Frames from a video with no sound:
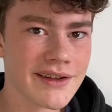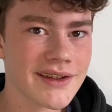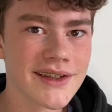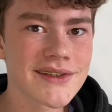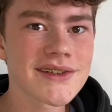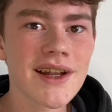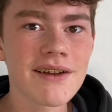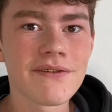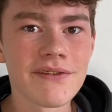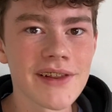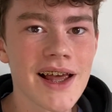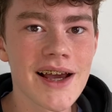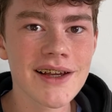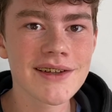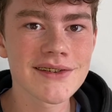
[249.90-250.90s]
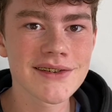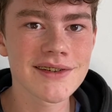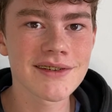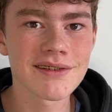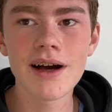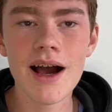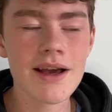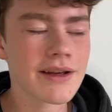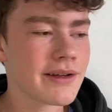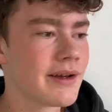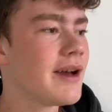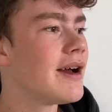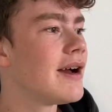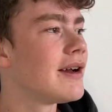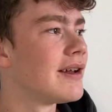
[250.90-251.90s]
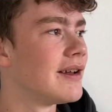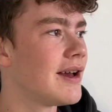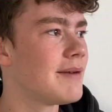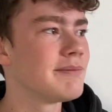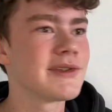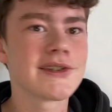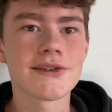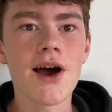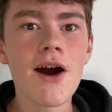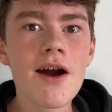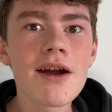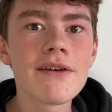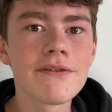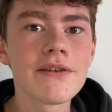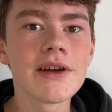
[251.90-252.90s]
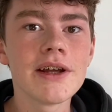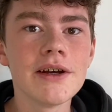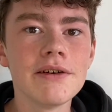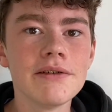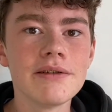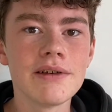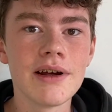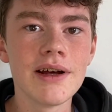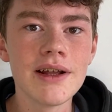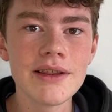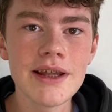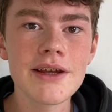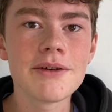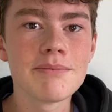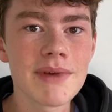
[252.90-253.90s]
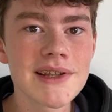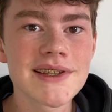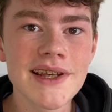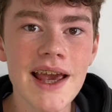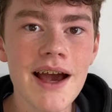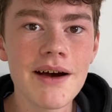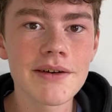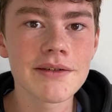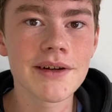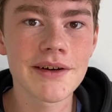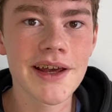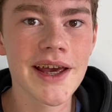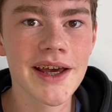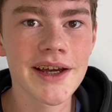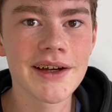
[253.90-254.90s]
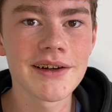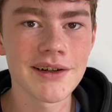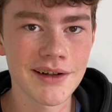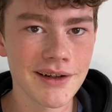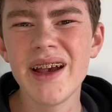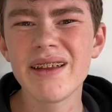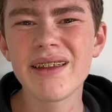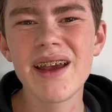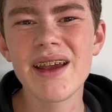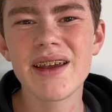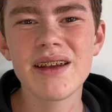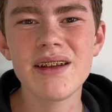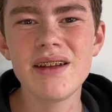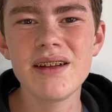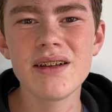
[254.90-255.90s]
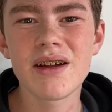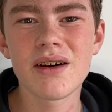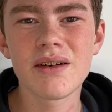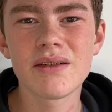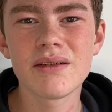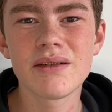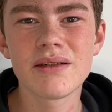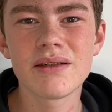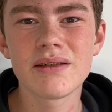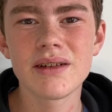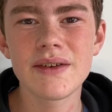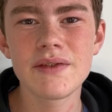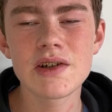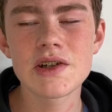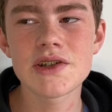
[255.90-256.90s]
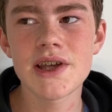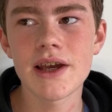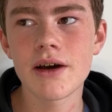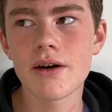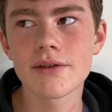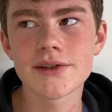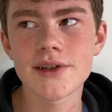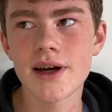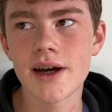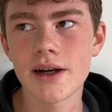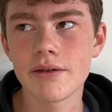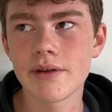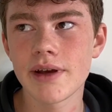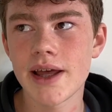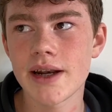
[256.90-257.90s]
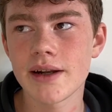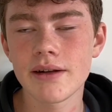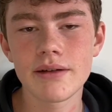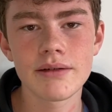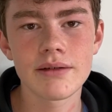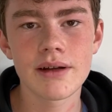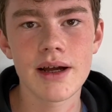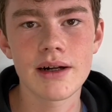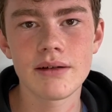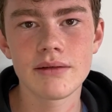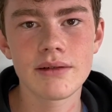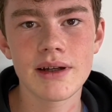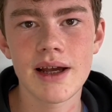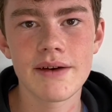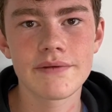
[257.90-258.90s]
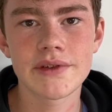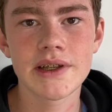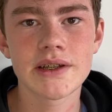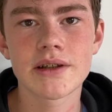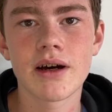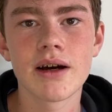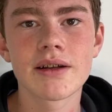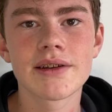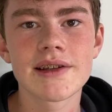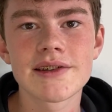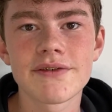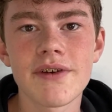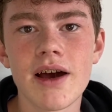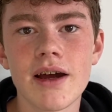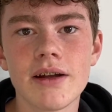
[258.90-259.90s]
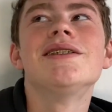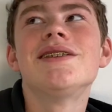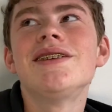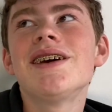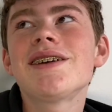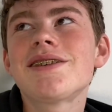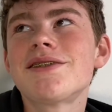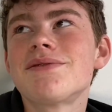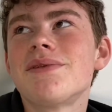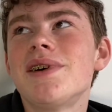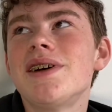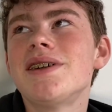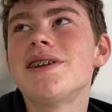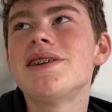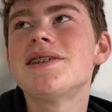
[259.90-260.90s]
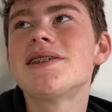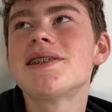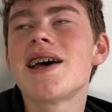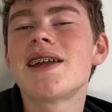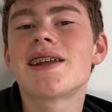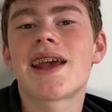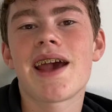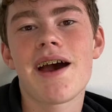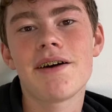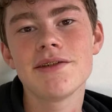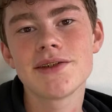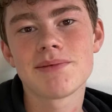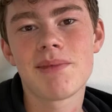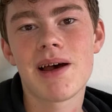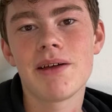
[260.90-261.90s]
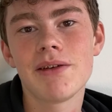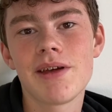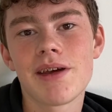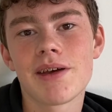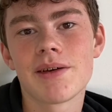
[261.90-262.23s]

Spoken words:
that's not a flex. I'm sorry for you that you're missing out, okay? And like, you know, if you're just like, oh, sorry, I don't get it. I don't have TikTok, that's fine. The next one is that cow's milk